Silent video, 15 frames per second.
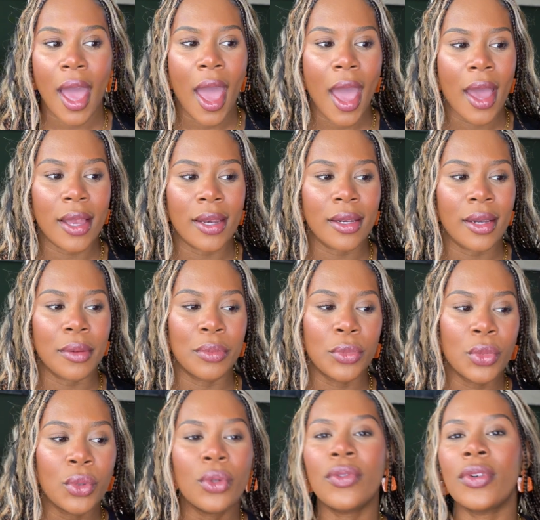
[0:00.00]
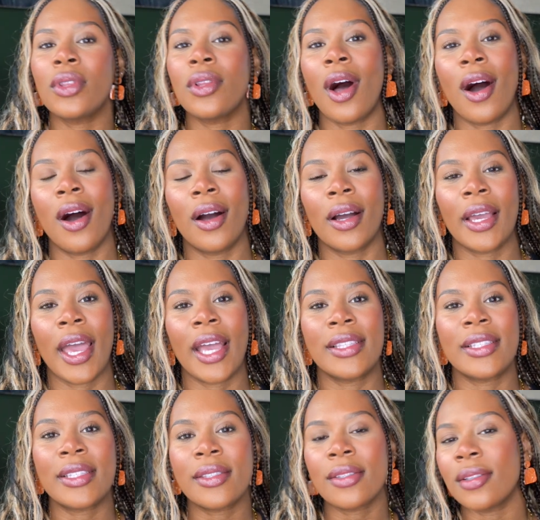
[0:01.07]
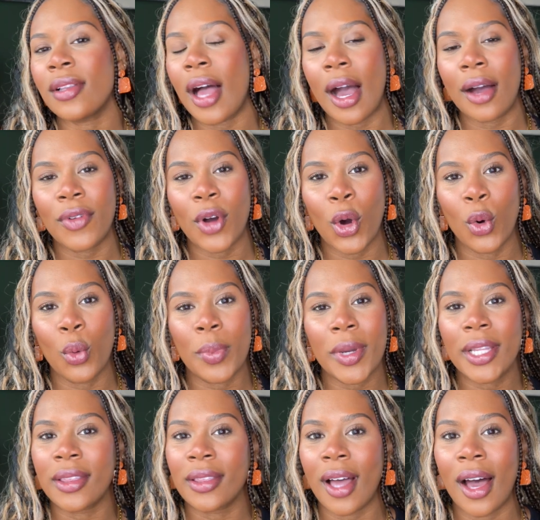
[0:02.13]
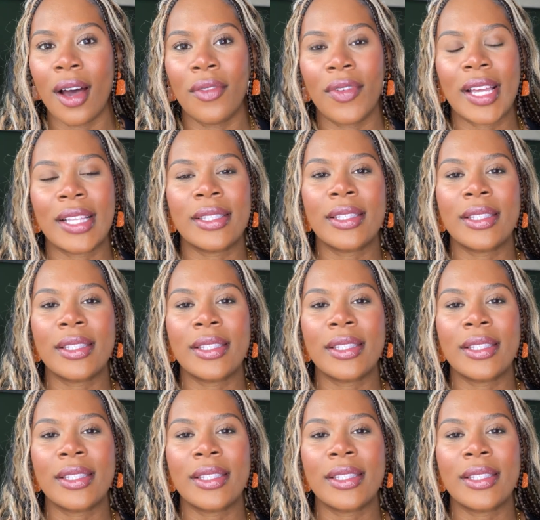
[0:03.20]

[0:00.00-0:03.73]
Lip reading: and move along and still have hope and love, and